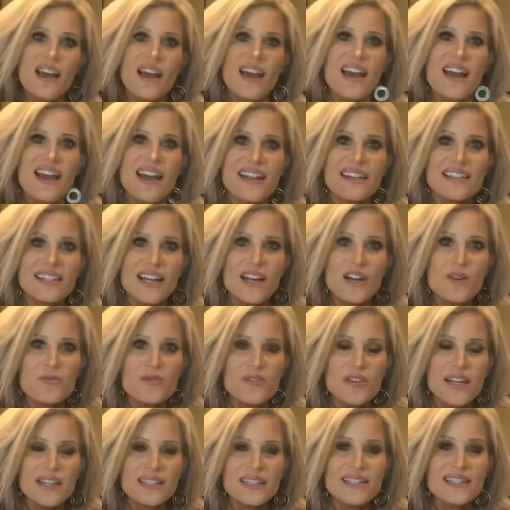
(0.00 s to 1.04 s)
and I hope you
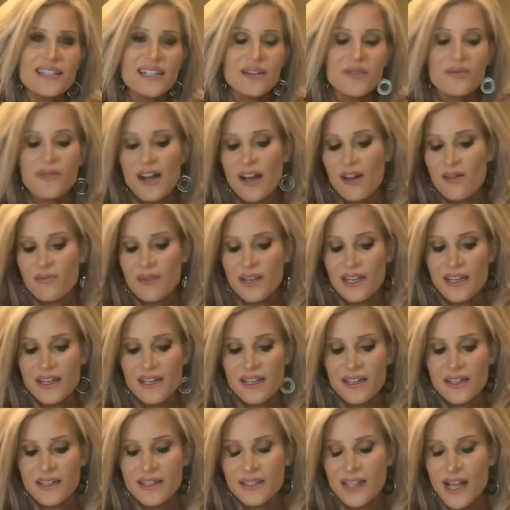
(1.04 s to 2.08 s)
guys stick around
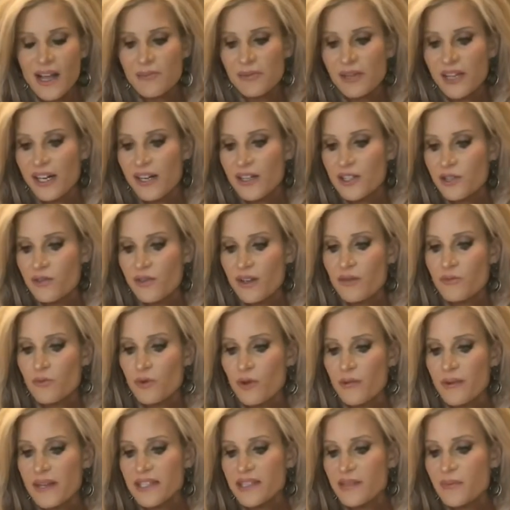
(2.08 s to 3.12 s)
because I plan on doing more
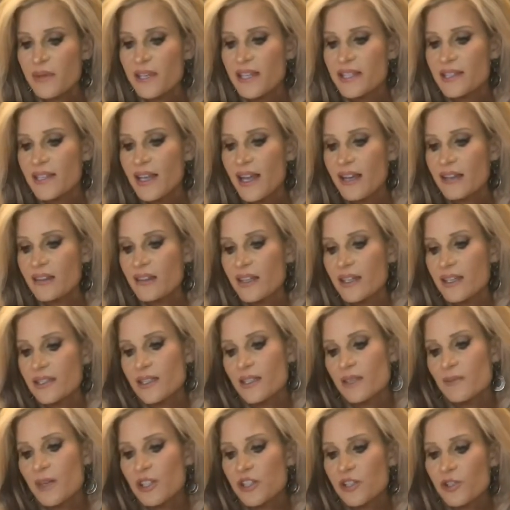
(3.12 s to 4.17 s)
recipes like this,
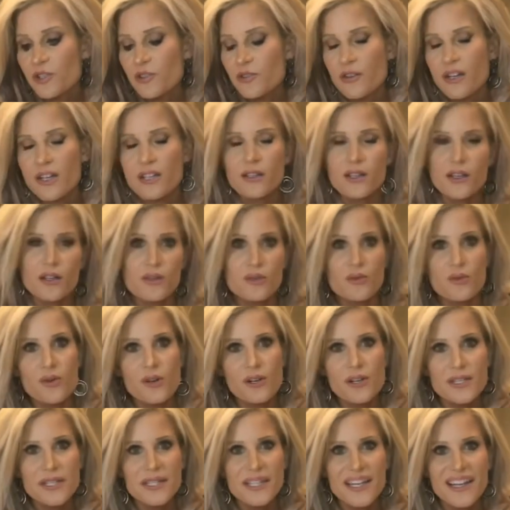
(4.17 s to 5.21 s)
especially during the
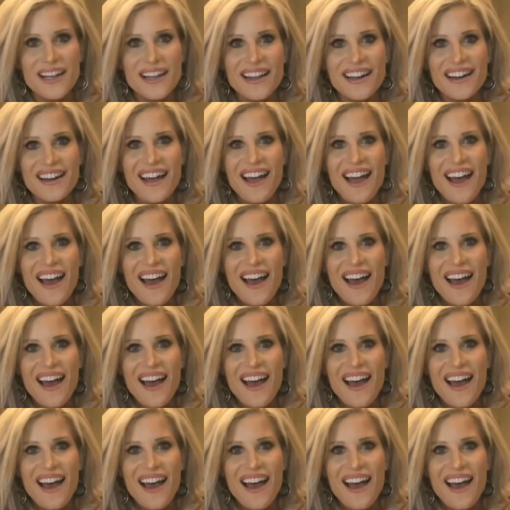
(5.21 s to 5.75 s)
quarantine,